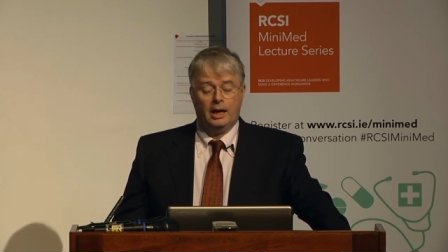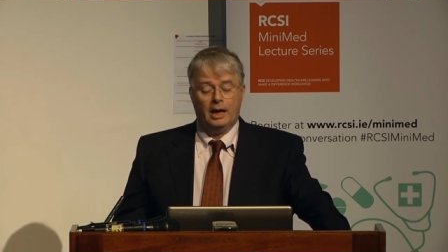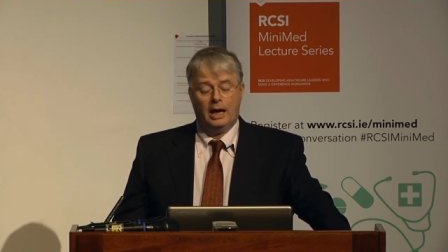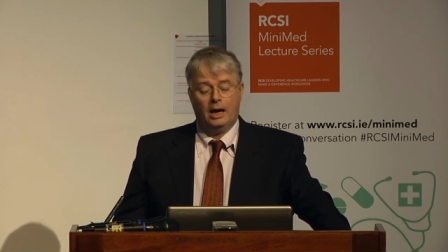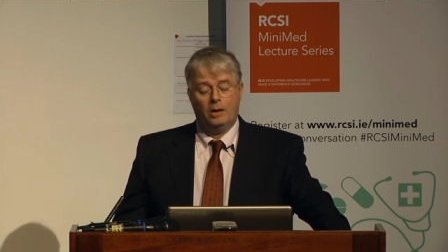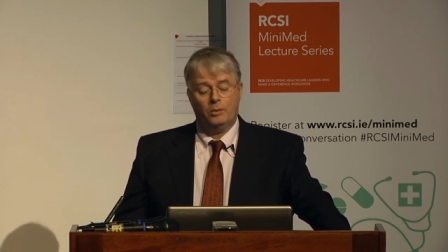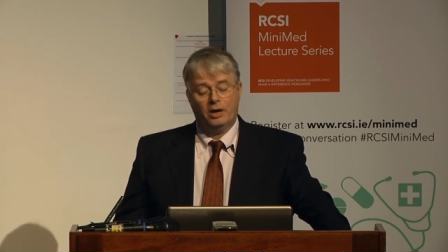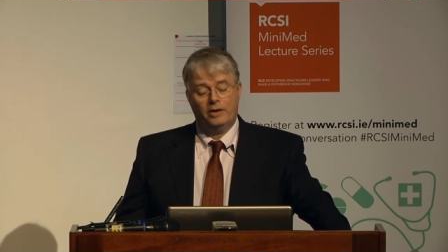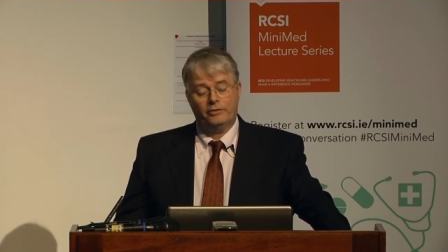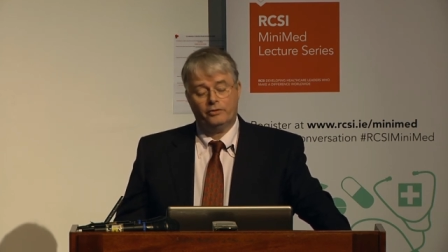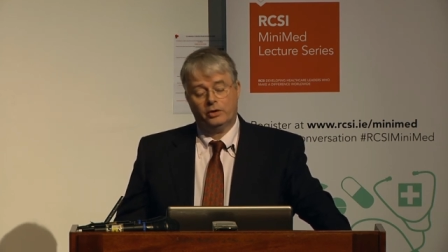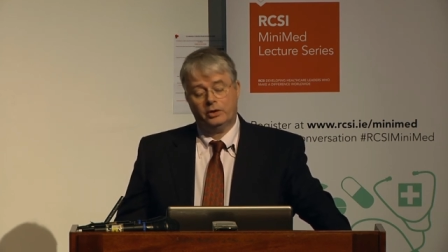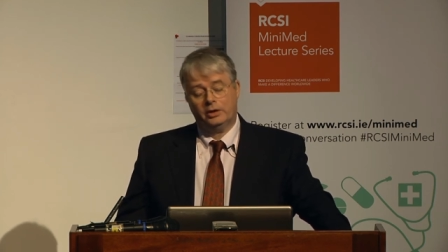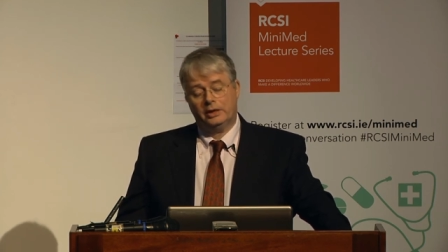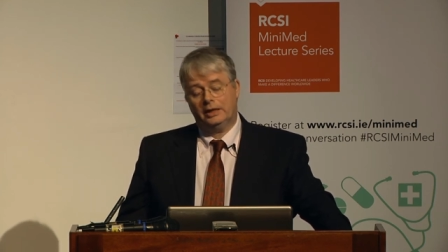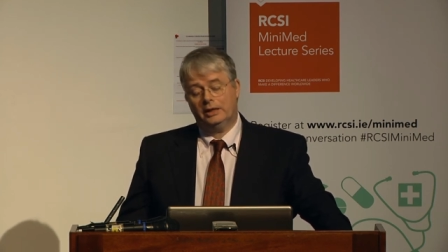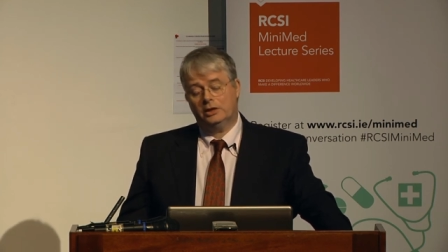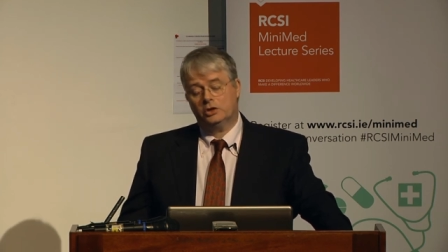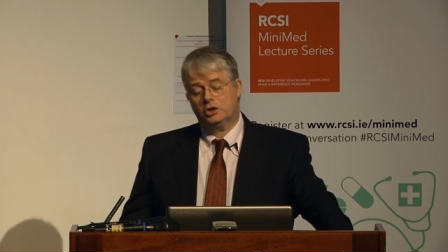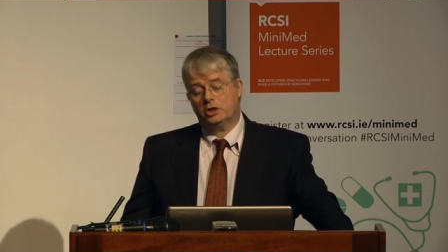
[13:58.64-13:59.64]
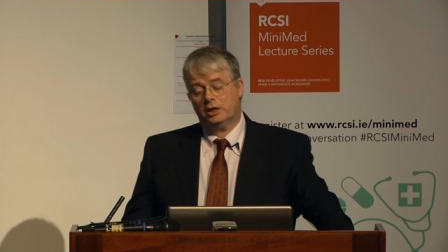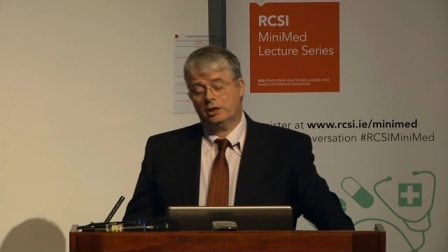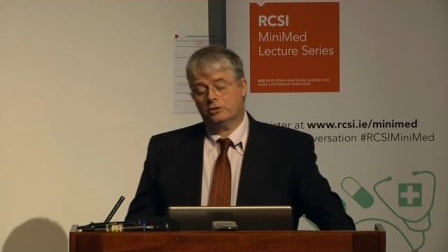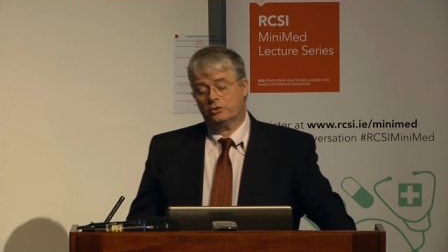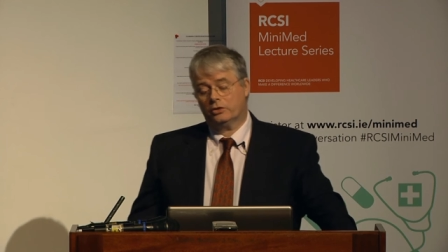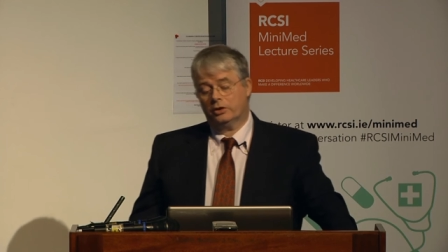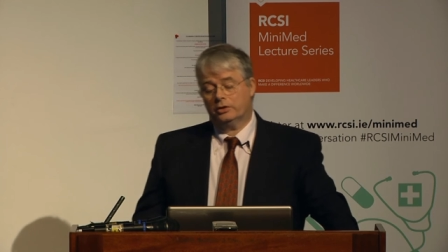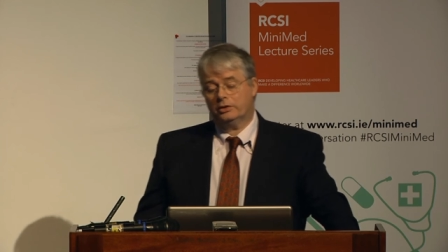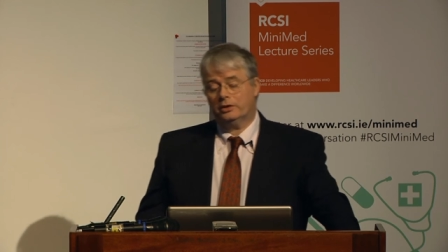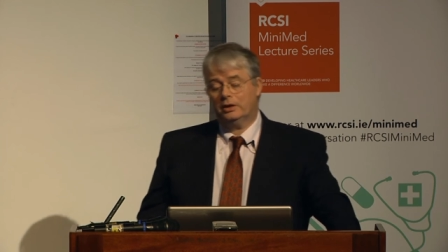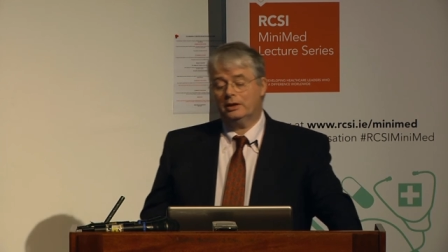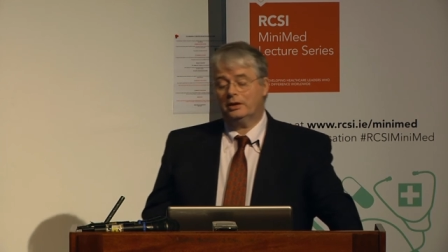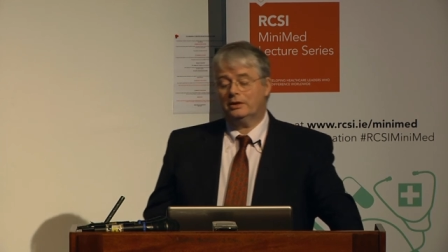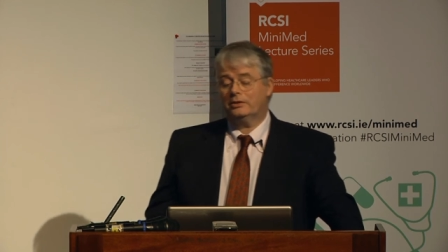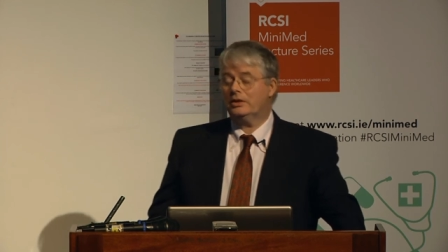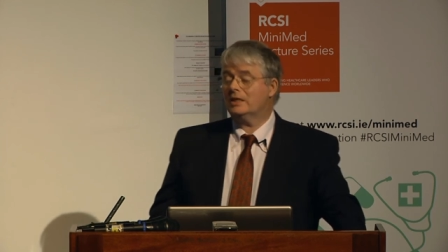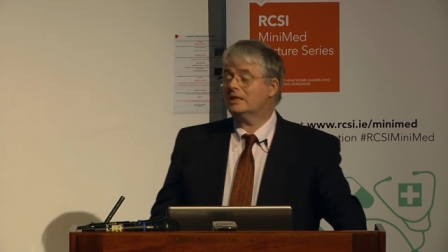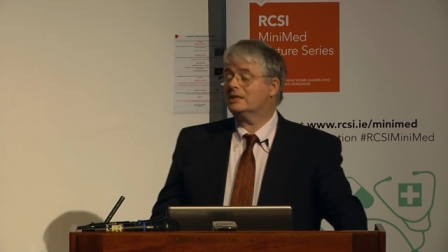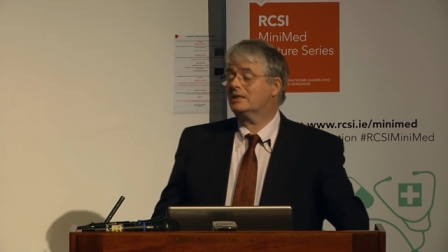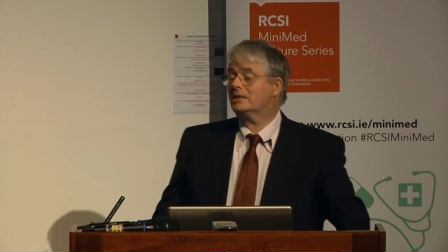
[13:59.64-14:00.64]
However, in children,
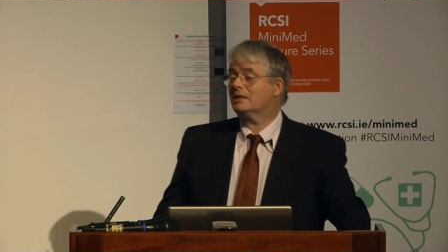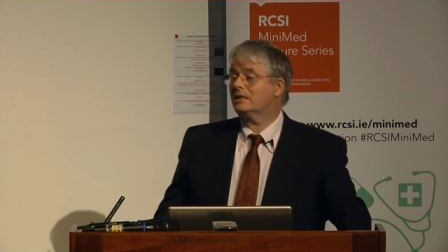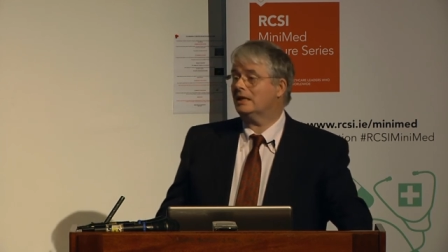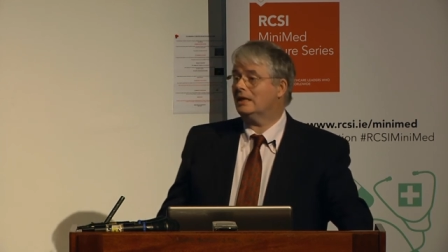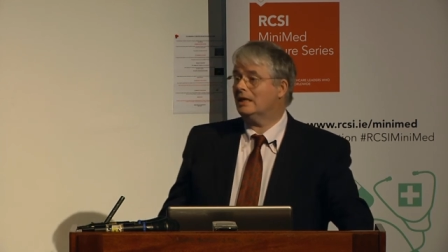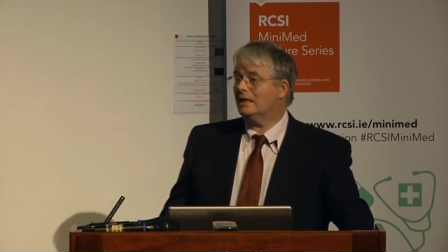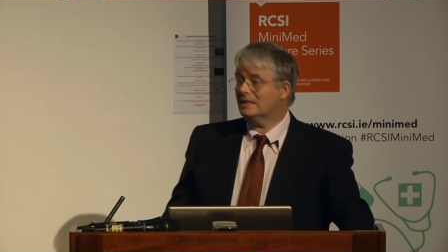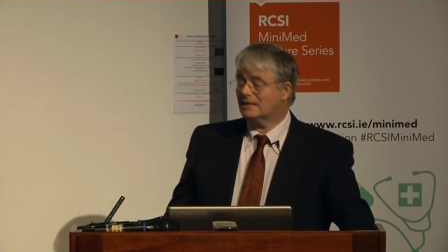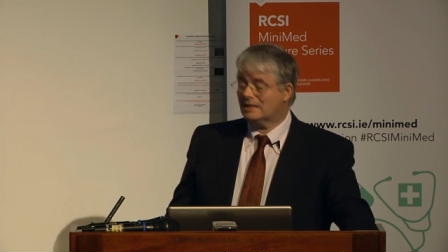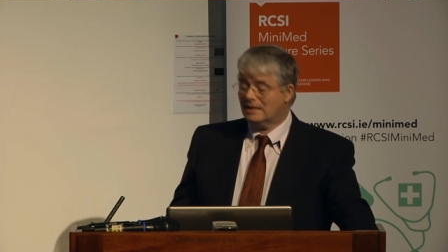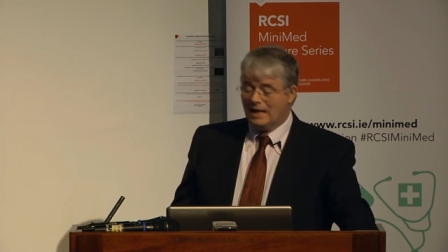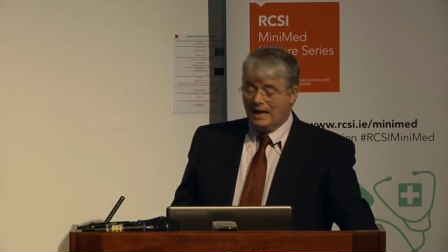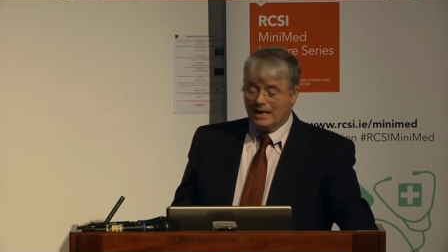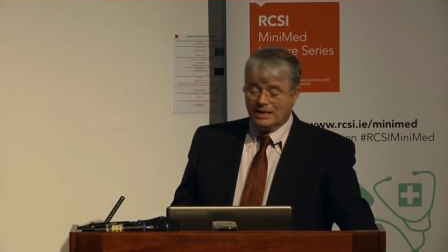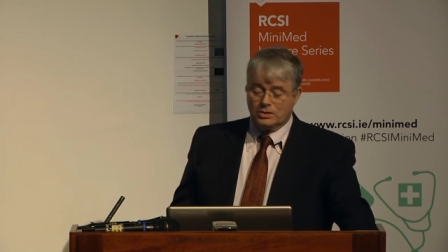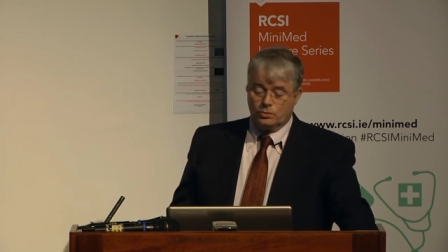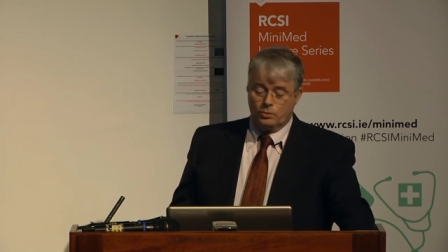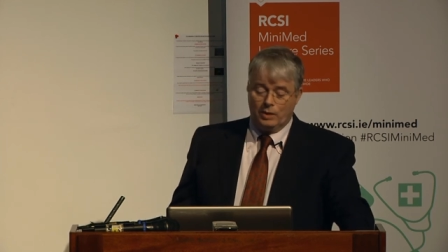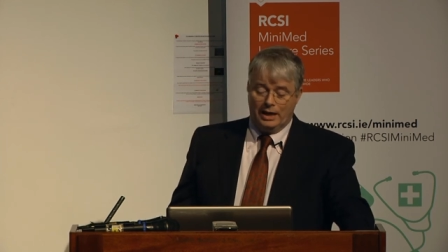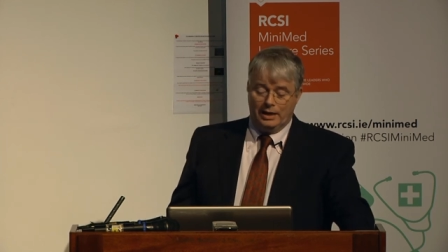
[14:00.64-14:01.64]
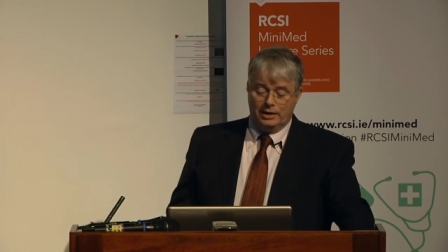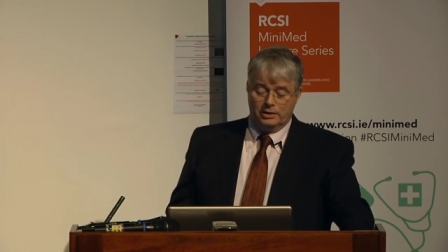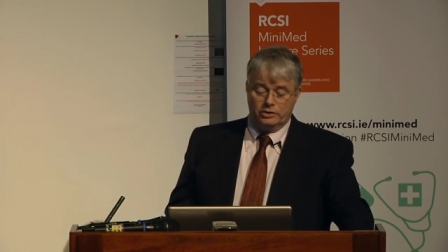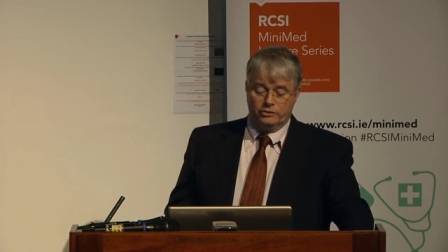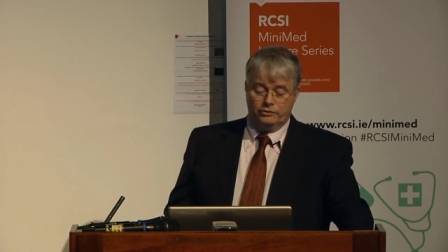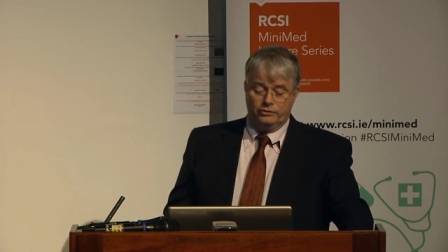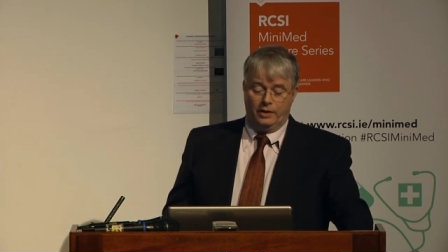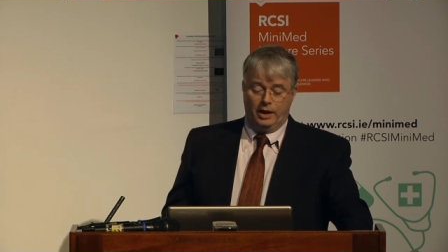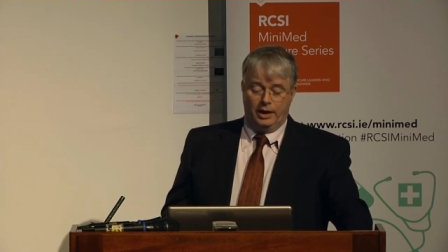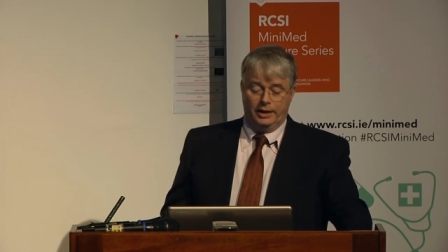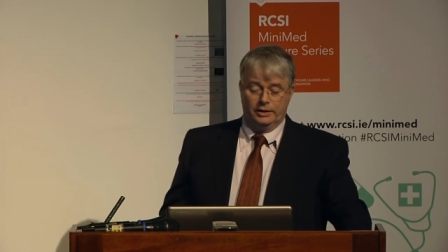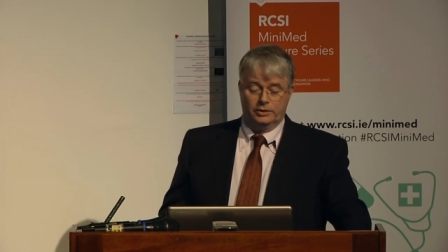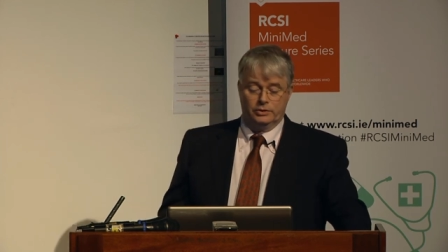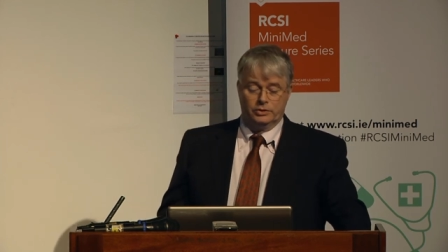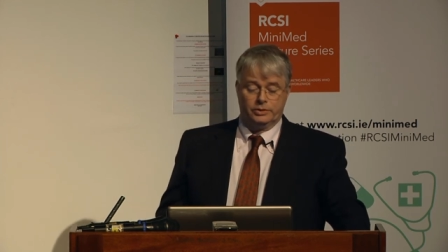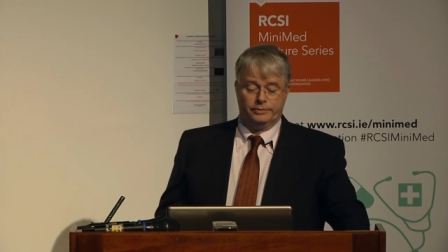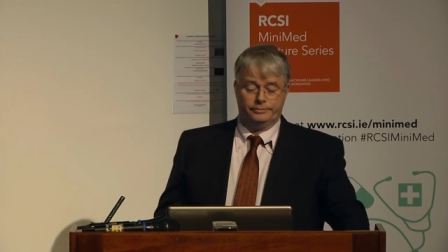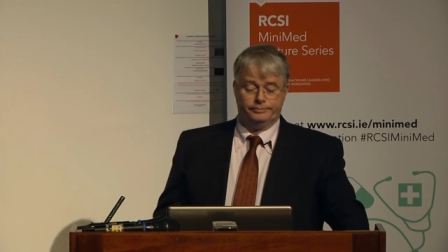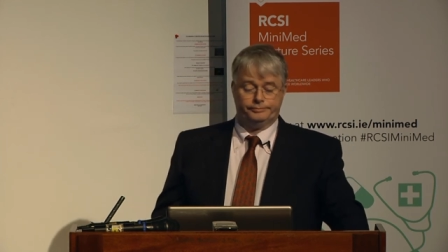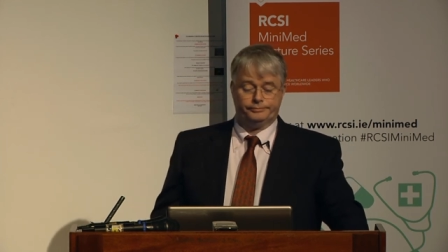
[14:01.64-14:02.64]
this is less well
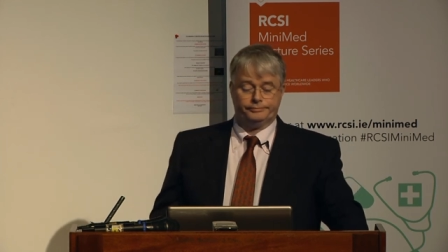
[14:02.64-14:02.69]
defined.